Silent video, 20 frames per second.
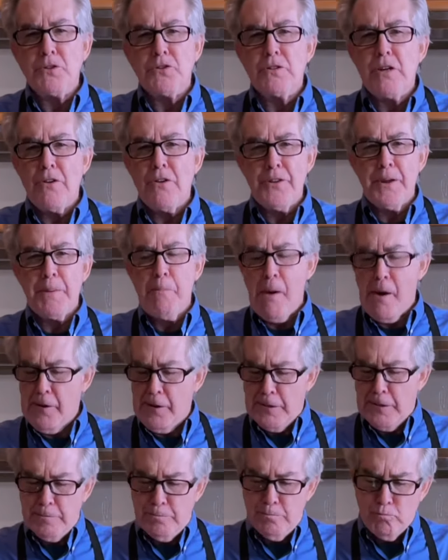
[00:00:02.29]
nothing better
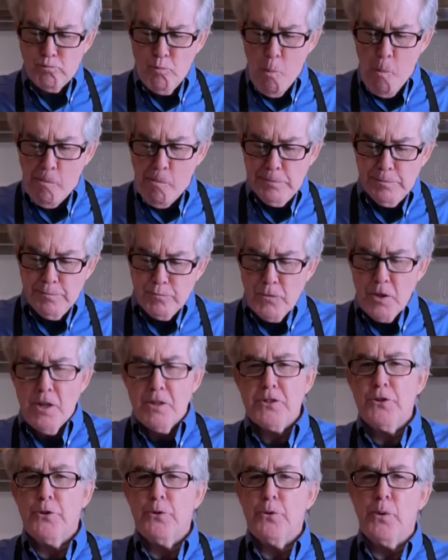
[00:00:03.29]

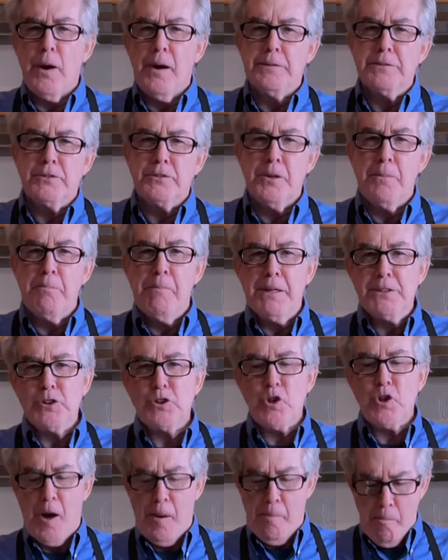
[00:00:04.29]
to munch
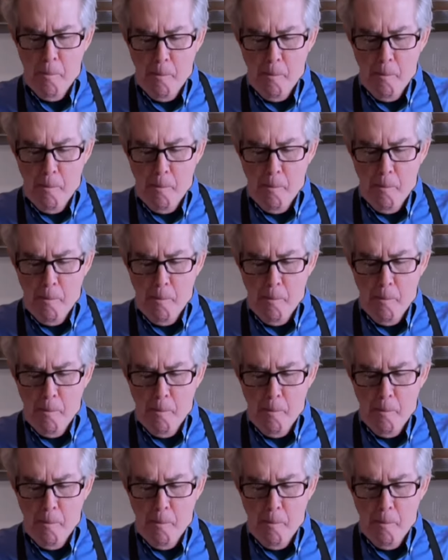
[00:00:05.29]
on.